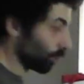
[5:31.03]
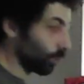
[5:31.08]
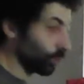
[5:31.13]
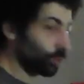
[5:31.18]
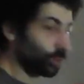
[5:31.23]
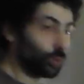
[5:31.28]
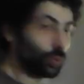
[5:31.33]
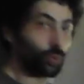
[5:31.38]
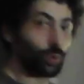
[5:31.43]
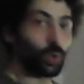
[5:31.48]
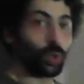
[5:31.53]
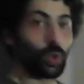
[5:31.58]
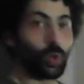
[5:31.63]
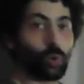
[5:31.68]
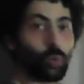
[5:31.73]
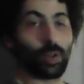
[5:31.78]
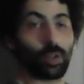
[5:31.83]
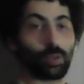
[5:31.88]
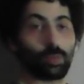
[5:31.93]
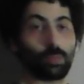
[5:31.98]
emotion
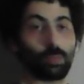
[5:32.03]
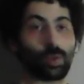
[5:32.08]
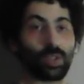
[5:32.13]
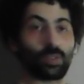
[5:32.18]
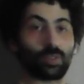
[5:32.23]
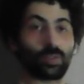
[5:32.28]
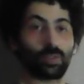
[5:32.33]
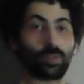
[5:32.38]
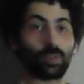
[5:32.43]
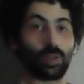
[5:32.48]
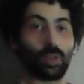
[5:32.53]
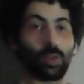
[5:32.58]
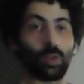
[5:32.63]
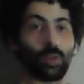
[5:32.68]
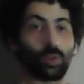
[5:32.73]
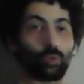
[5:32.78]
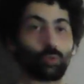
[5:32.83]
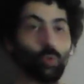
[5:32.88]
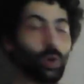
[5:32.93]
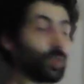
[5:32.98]
cannot mix
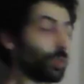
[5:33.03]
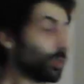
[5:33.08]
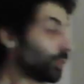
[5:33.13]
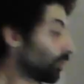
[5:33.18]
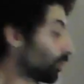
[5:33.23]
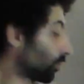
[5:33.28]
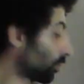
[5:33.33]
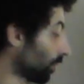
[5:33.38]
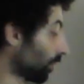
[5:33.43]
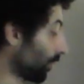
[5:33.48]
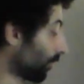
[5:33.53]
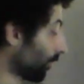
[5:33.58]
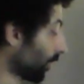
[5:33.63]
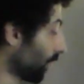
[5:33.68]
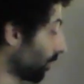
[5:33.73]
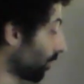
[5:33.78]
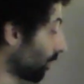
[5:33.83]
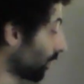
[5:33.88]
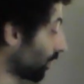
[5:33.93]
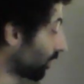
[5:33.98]
twice. So if
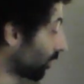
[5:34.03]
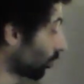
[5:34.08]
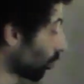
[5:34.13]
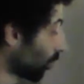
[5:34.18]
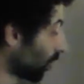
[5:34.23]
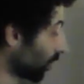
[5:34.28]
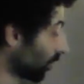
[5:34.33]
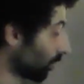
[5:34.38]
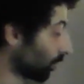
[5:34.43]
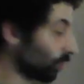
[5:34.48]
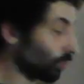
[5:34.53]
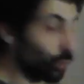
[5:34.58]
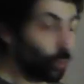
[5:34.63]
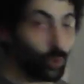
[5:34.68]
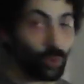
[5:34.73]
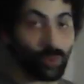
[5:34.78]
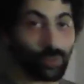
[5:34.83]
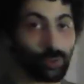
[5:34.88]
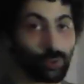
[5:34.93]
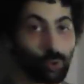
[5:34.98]
I mix 1
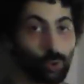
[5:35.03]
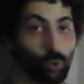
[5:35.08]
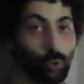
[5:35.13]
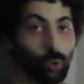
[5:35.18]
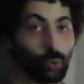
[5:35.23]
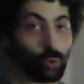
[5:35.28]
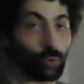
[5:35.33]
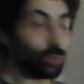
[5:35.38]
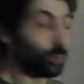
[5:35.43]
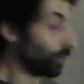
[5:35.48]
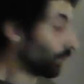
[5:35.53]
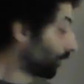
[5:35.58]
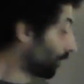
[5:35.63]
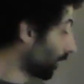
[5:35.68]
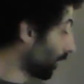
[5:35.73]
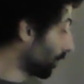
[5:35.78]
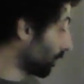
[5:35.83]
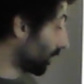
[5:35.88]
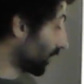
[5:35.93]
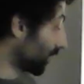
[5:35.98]
with 2, if
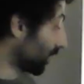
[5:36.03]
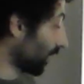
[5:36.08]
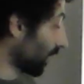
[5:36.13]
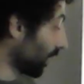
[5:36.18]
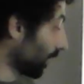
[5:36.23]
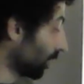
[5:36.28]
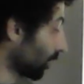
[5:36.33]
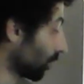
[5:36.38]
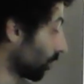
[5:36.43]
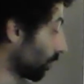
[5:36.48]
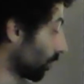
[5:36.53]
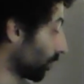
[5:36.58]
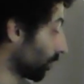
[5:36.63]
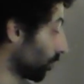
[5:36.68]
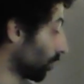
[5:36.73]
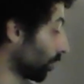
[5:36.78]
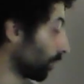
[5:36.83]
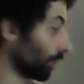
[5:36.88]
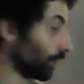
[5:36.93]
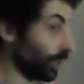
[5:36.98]
I mix anger with
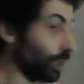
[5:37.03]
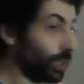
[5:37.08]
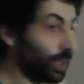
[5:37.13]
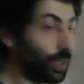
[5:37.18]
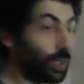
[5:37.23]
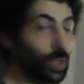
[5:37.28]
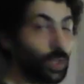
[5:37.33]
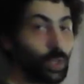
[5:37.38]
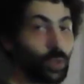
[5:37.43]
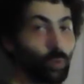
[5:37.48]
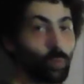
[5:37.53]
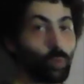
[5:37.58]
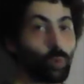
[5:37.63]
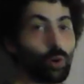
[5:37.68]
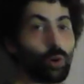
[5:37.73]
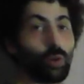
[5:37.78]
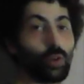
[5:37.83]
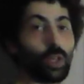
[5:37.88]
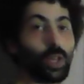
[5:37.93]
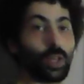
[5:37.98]
worry,
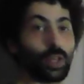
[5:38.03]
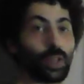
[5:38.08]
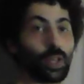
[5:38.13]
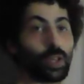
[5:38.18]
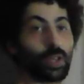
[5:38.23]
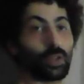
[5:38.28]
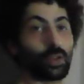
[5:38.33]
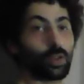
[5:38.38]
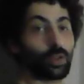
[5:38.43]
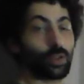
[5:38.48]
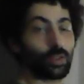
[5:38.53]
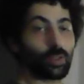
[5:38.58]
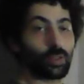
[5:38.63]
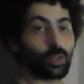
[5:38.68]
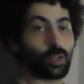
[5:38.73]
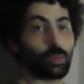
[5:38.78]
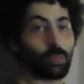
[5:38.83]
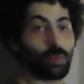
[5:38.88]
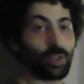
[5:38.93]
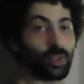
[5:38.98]
worry and anger is
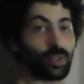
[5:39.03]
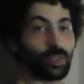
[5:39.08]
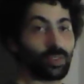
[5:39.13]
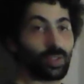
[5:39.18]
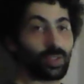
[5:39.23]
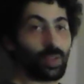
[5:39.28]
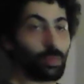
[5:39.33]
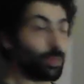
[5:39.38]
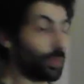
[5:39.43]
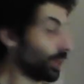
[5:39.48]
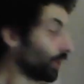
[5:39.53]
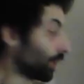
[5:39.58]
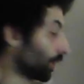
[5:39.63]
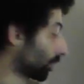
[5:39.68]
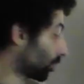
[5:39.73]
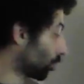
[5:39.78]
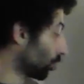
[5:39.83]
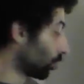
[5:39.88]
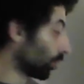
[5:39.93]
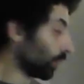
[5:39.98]
going to be the same
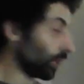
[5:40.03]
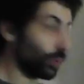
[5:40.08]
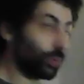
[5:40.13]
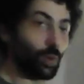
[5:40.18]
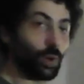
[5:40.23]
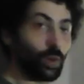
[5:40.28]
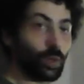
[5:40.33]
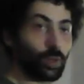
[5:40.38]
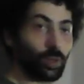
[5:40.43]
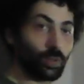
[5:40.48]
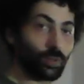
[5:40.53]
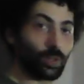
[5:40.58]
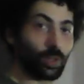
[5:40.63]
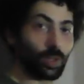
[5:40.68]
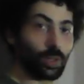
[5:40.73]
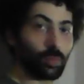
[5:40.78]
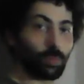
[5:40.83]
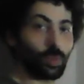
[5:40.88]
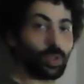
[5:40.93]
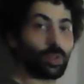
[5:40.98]
thing. 2 and 1 is
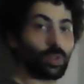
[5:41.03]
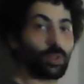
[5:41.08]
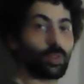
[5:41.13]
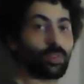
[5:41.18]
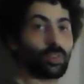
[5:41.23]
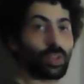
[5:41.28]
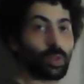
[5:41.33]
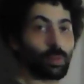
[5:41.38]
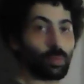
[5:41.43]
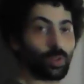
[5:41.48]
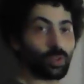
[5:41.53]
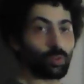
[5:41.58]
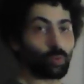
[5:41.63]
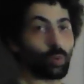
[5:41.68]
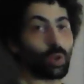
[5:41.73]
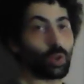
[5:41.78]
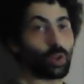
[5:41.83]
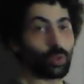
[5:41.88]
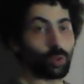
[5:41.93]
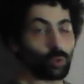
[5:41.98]
going to be the same as
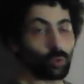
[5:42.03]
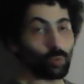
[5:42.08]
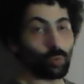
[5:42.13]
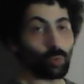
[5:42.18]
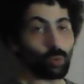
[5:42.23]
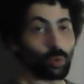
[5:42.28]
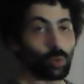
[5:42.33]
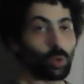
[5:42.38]
1 and 2,